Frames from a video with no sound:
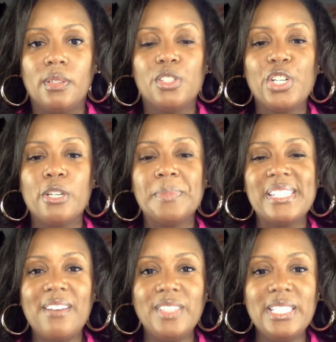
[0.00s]
Term
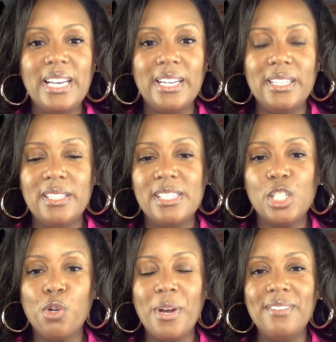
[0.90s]
79 is
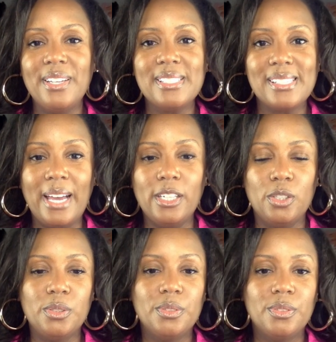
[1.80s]
craving
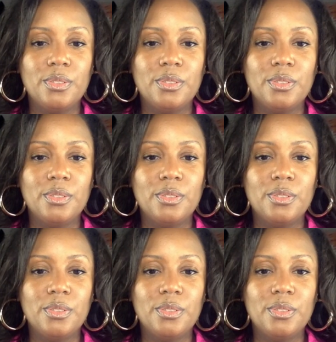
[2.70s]
cycle.